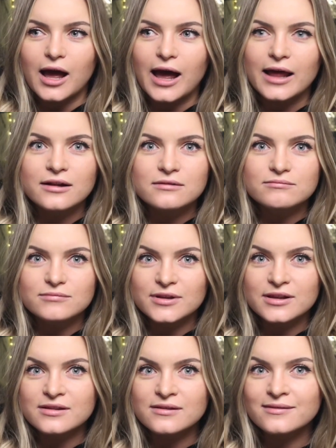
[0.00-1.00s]
And
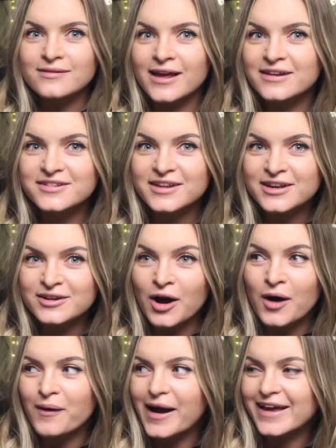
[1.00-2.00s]
next thing you
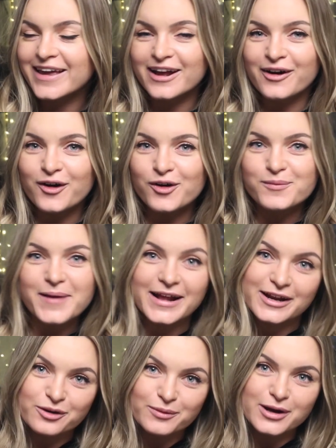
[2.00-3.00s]
know, I get home and here